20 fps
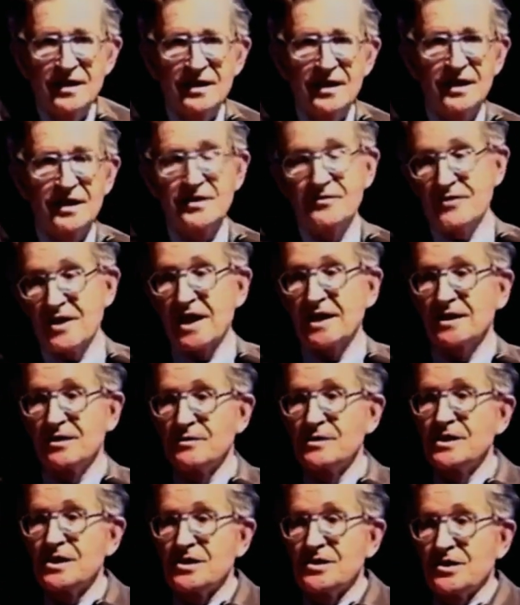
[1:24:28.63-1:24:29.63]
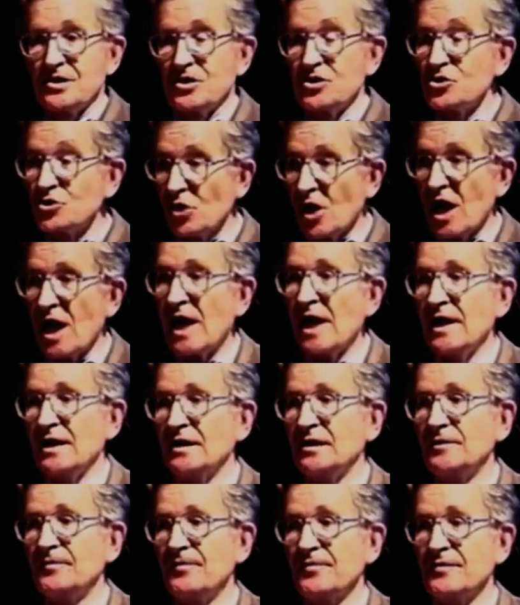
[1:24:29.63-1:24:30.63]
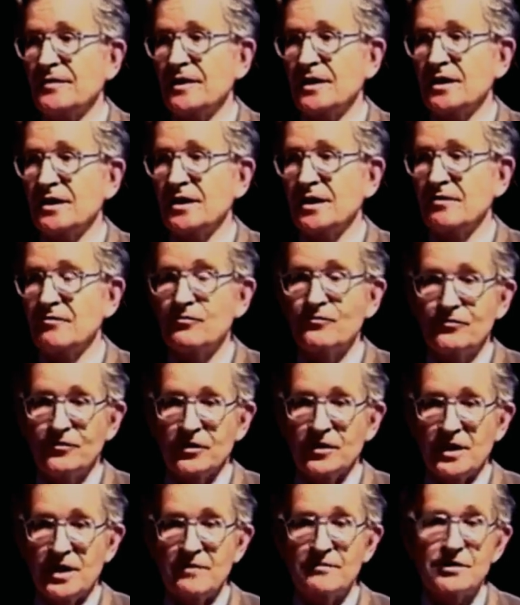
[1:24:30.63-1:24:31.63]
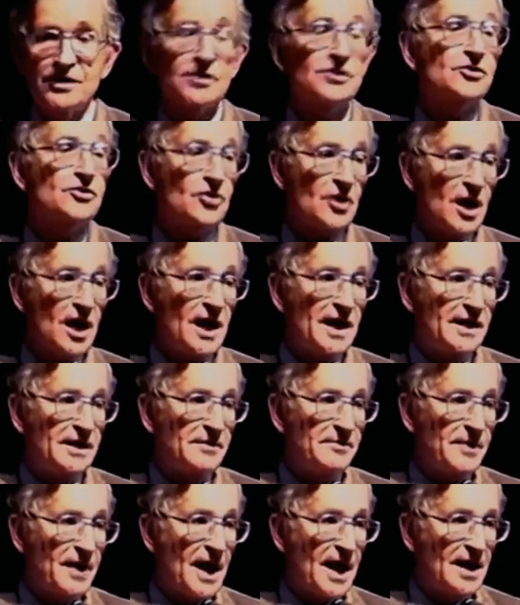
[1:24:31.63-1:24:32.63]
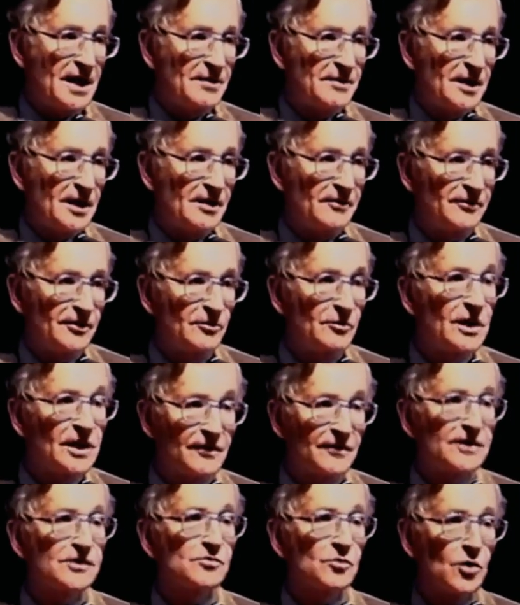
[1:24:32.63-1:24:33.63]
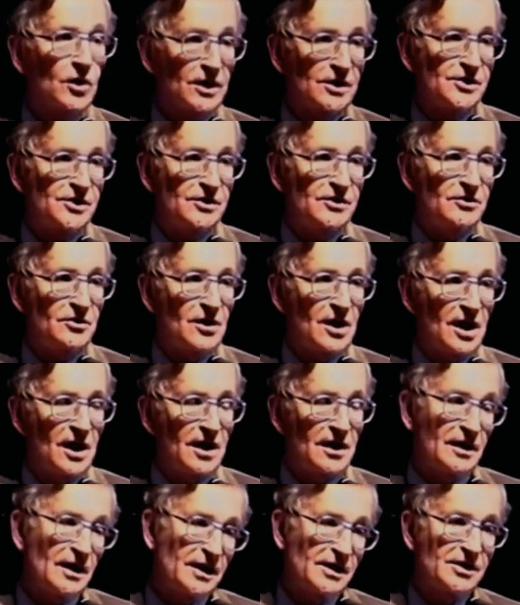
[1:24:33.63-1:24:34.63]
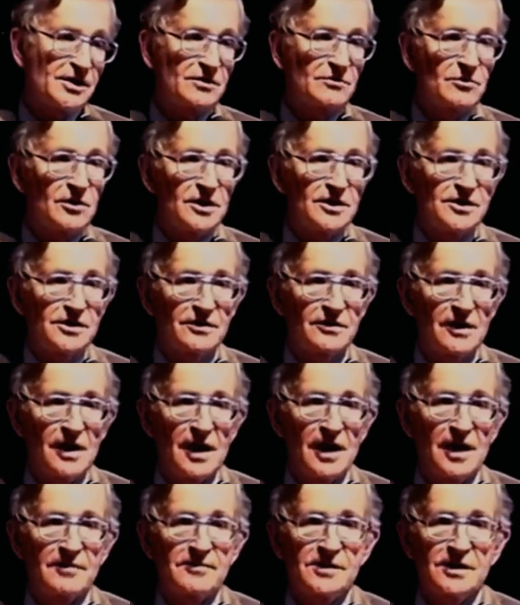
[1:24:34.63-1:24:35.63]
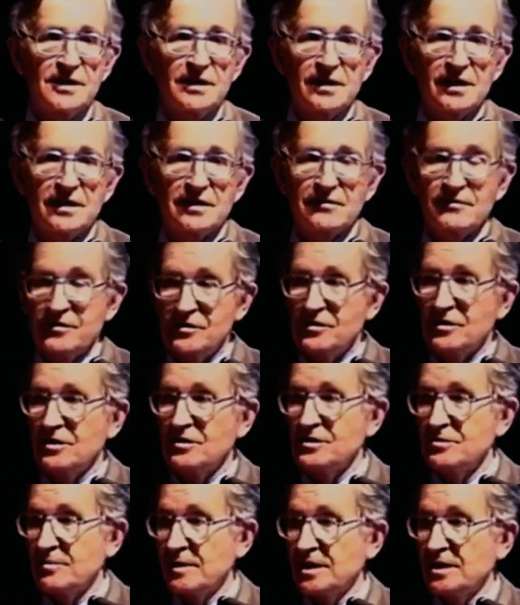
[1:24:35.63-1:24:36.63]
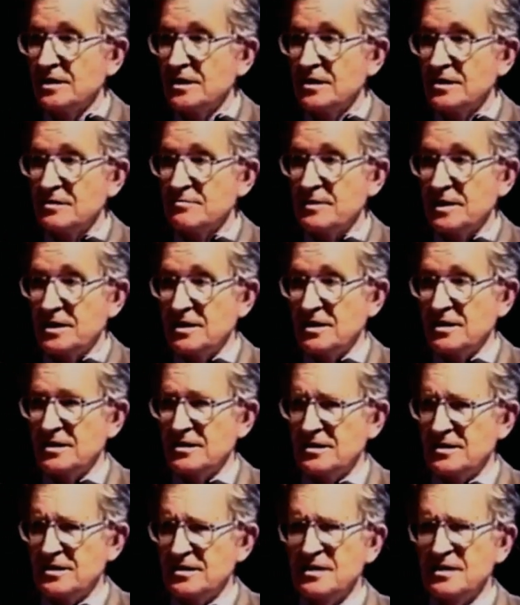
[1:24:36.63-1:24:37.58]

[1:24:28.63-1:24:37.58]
In fact, there was just a trial he was just tried in Panama for one of his alleged worst crimes, killing a Hugo Spadafora.